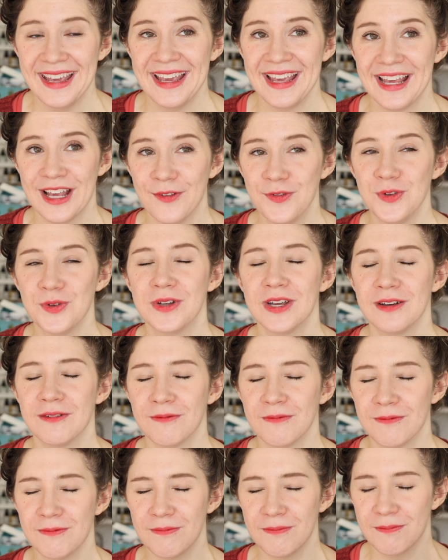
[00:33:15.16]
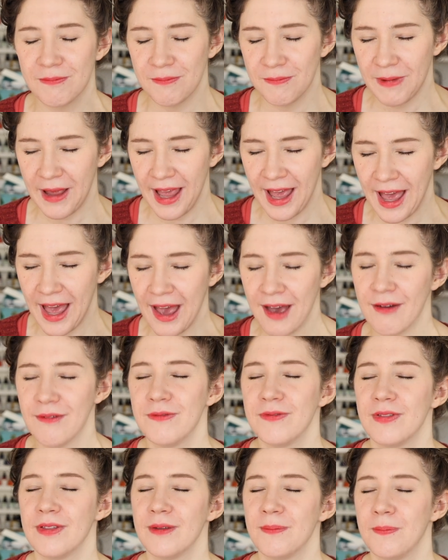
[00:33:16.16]
If you can
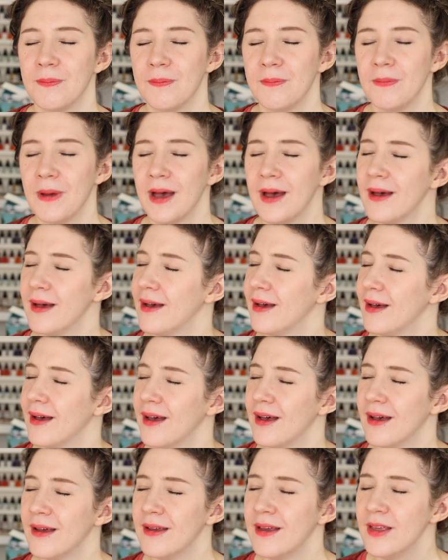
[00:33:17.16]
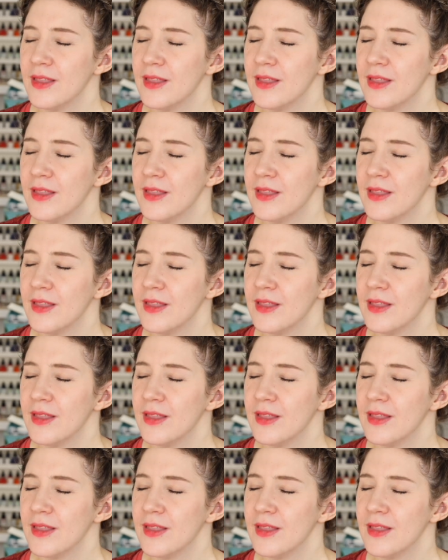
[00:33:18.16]
have the uh,